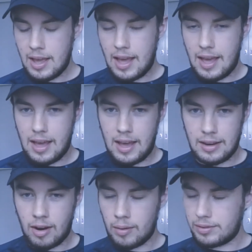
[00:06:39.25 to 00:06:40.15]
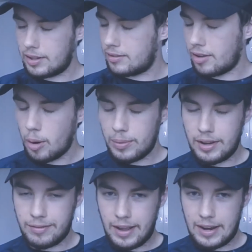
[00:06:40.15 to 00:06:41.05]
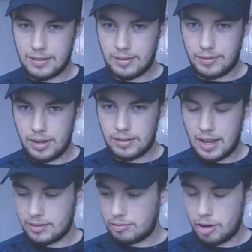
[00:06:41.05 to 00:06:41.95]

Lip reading: And obviously so many fitness enthusiasts,